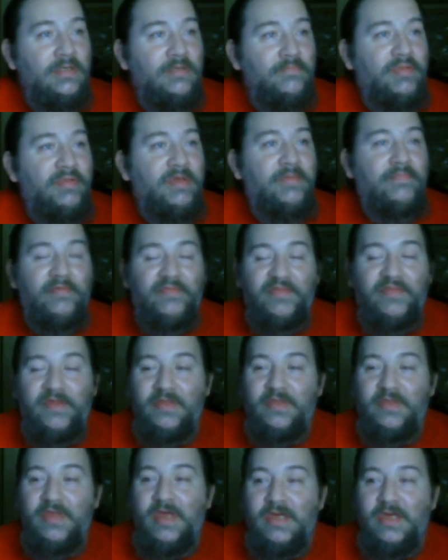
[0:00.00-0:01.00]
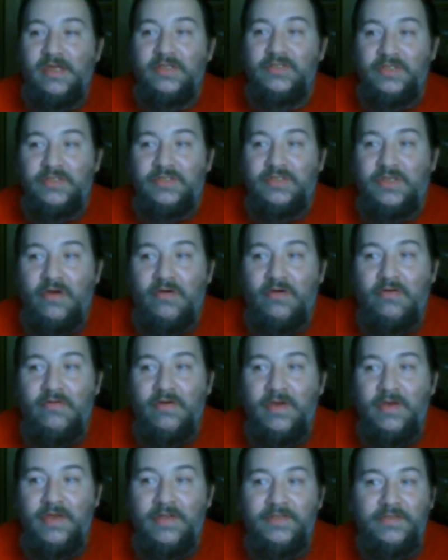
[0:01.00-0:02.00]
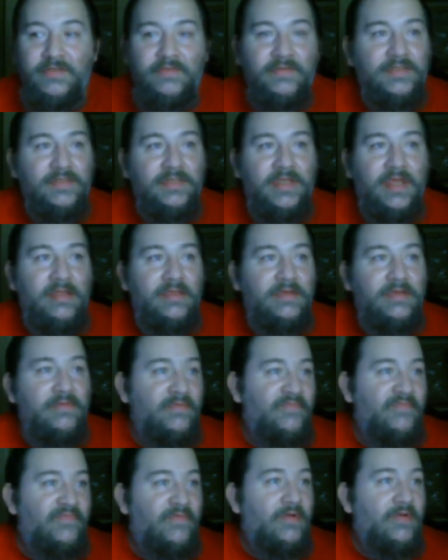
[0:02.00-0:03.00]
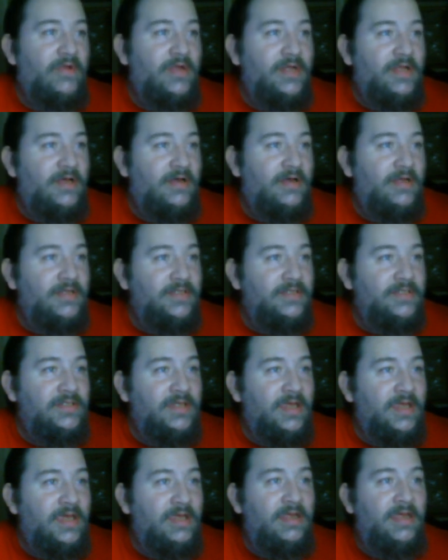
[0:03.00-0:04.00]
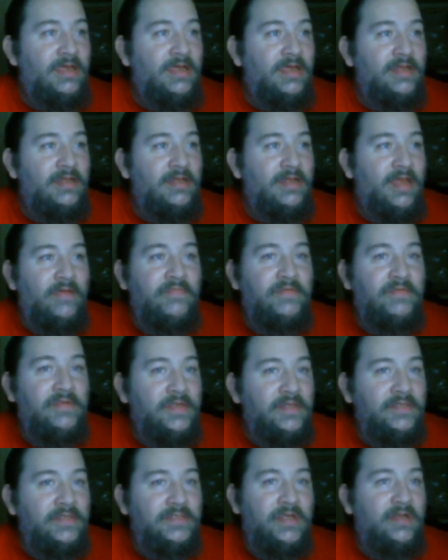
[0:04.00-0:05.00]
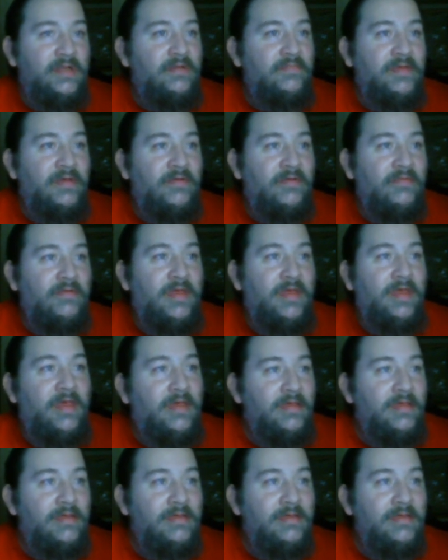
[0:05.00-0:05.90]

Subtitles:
People think they can just go and do exactly what Furry does and everything's going to be okay.